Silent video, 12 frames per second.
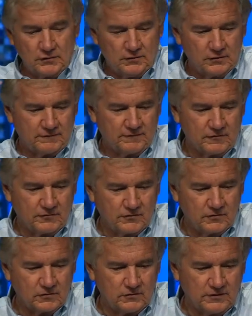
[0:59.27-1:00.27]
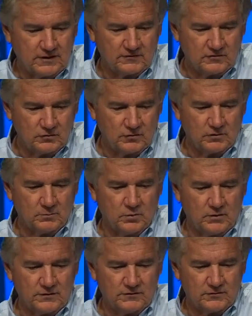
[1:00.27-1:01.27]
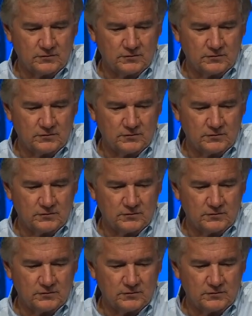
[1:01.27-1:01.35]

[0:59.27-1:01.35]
Her first girl had two little boys,